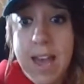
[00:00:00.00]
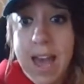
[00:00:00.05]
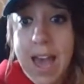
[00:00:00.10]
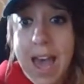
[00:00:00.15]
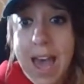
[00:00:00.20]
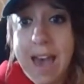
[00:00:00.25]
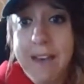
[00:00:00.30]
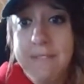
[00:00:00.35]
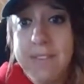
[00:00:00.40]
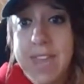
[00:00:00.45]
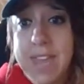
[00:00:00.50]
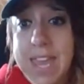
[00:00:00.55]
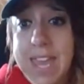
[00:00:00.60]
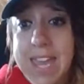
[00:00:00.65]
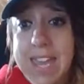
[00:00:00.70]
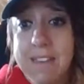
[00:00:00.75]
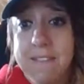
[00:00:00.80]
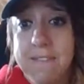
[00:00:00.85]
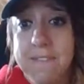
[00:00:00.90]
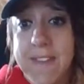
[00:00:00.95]
Have
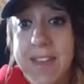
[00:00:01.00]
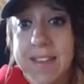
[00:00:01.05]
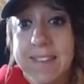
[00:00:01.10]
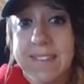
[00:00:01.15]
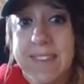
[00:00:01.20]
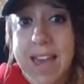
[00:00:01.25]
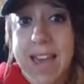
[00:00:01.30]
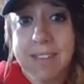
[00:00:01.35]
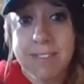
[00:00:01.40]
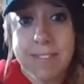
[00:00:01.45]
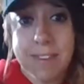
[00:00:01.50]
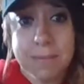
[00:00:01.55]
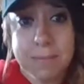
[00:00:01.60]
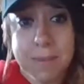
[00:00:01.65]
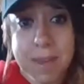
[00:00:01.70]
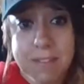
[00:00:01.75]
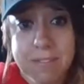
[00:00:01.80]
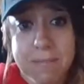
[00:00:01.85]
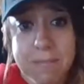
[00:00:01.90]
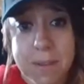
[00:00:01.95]
a fantastic
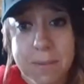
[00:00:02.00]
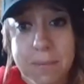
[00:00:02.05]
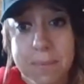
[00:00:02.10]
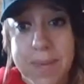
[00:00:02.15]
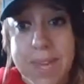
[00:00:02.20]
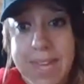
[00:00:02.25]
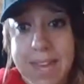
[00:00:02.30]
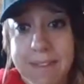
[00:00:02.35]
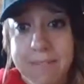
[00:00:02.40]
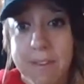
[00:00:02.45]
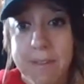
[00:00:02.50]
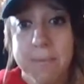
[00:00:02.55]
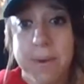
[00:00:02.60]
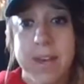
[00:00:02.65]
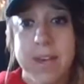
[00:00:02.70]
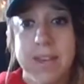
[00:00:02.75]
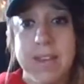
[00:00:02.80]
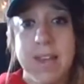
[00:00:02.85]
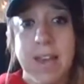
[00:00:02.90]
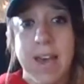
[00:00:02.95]
rest of your week,
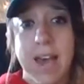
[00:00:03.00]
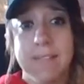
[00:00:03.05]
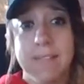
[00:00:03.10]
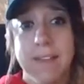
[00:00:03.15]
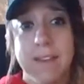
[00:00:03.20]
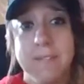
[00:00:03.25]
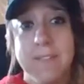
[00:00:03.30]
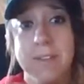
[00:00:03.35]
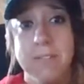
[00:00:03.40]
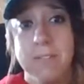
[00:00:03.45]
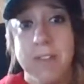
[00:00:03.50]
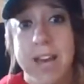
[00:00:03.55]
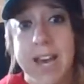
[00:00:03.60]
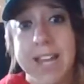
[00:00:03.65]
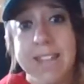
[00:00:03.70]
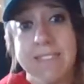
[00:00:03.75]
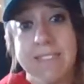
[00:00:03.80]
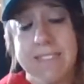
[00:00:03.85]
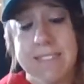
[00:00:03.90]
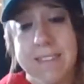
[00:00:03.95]
everyone. I love you
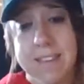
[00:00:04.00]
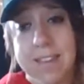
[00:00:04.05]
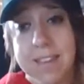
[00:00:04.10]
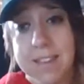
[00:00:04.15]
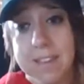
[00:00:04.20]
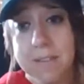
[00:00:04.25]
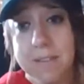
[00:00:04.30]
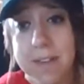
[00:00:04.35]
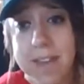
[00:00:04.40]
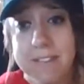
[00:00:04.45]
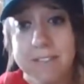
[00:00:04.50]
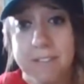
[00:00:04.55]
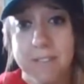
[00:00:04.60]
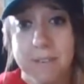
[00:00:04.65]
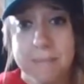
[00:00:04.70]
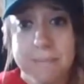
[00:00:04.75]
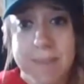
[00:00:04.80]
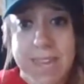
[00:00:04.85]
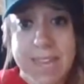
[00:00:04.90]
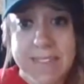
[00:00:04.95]
lots. You guys are
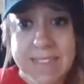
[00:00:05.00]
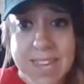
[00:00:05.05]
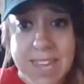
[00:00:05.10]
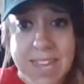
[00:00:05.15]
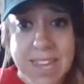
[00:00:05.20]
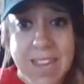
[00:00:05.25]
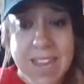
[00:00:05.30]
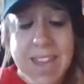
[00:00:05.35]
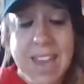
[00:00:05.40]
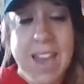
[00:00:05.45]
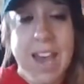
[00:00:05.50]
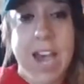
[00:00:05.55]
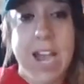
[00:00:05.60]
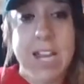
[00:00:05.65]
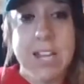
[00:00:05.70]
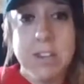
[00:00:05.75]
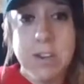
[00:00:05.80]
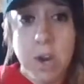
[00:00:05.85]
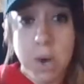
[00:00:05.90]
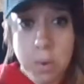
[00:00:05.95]
amazing.
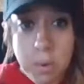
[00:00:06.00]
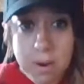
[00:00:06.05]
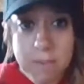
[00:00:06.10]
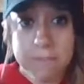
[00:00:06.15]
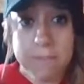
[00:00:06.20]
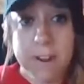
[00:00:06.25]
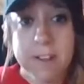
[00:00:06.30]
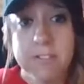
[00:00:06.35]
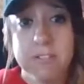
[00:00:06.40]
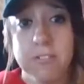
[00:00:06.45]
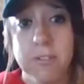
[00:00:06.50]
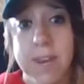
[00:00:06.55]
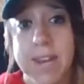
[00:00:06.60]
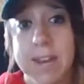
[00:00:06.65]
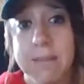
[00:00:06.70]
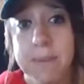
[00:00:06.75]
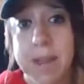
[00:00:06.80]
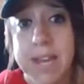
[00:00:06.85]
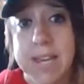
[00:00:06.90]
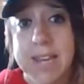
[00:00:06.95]
I know we're
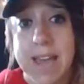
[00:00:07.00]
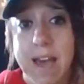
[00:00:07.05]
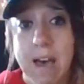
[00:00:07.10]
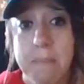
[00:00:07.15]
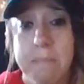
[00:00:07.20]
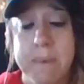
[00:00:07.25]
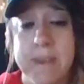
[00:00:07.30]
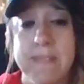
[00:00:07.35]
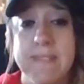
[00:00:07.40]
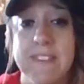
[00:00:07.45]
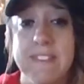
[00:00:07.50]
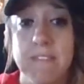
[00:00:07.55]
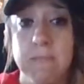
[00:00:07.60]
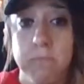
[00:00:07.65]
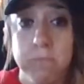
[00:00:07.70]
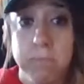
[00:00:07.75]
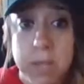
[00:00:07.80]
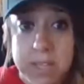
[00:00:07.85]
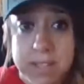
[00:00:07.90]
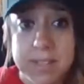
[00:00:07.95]
frustrated right now, but this
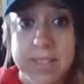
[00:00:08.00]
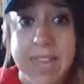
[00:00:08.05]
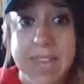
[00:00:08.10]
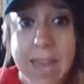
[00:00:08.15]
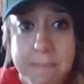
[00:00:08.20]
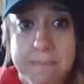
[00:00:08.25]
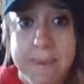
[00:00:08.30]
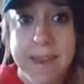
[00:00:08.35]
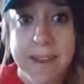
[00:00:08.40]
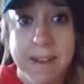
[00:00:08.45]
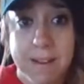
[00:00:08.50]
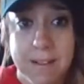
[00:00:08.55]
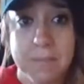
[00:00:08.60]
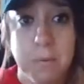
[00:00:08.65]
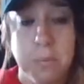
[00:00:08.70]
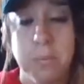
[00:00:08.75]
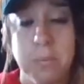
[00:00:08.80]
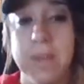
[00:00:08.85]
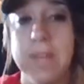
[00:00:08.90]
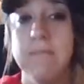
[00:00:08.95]
will get better.
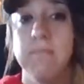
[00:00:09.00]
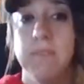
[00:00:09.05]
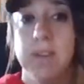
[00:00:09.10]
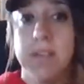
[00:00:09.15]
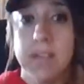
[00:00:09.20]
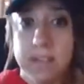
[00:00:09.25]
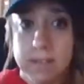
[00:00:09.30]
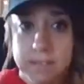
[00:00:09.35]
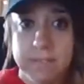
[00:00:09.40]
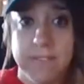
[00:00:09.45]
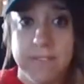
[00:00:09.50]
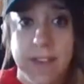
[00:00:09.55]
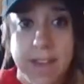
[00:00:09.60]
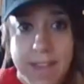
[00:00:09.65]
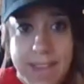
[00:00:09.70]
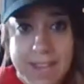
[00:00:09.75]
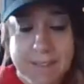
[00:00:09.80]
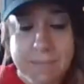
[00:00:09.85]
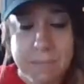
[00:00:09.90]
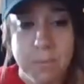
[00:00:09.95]
We will
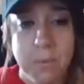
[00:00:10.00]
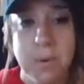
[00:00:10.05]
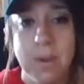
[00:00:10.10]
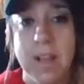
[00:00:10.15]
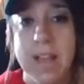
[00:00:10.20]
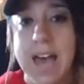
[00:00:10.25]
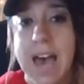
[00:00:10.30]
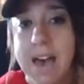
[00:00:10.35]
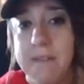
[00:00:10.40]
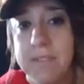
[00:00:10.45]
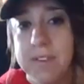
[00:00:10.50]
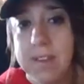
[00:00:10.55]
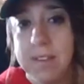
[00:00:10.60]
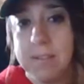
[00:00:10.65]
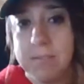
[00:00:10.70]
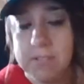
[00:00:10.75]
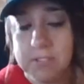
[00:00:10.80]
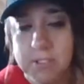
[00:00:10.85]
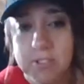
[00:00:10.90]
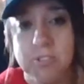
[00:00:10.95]
find more
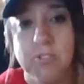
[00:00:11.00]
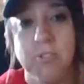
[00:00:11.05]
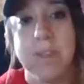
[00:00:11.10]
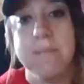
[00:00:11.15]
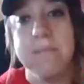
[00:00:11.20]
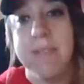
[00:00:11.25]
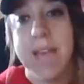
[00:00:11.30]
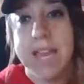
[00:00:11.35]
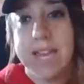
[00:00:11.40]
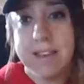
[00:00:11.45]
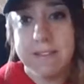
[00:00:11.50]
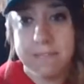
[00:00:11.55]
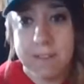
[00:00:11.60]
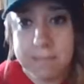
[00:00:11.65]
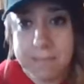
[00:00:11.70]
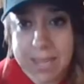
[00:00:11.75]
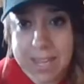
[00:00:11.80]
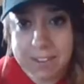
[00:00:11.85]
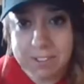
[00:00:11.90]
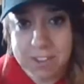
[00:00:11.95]
avenues to streamline
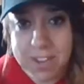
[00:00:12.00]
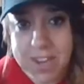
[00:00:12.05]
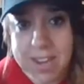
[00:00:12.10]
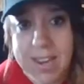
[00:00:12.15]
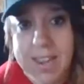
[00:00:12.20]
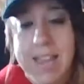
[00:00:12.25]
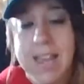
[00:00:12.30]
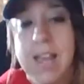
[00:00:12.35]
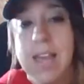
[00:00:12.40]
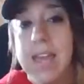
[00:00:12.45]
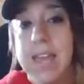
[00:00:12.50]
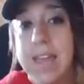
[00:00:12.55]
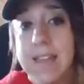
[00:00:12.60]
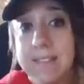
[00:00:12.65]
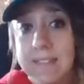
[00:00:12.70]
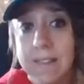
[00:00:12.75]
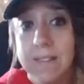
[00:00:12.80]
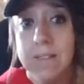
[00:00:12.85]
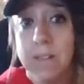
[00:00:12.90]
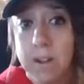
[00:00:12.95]
information and
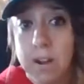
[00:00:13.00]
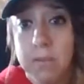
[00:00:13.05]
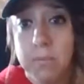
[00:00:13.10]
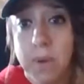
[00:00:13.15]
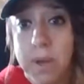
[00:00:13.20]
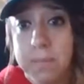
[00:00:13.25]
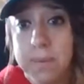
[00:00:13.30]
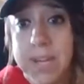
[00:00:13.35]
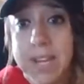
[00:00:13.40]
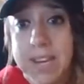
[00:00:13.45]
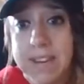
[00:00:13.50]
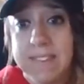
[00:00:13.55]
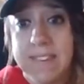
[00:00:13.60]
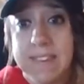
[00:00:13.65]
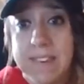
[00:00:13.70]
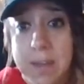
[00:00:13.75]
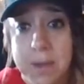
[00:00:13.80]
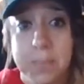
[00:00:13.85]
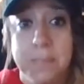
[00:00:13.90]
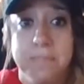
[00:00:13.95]
to learn what we need
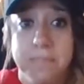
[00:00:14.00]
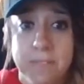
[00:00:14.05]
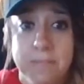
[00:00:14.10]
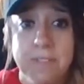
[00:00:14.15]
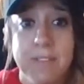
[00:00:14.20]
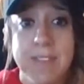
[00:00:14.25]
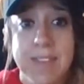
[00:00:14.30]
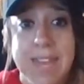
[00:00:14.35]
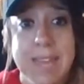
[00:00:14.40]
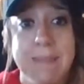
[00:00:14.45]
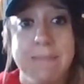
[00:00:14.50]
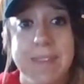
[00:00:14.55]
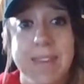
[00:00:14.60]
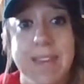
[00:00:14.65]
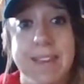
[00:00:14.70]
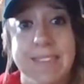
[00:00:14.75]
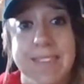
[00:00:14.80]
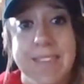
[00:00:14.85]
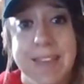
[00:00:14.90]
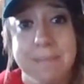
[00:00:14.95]
to know for the AP
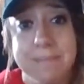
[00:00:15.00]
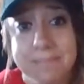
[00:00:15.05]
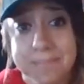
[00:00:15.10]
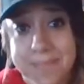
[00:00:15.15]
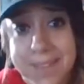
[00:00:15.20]
exam.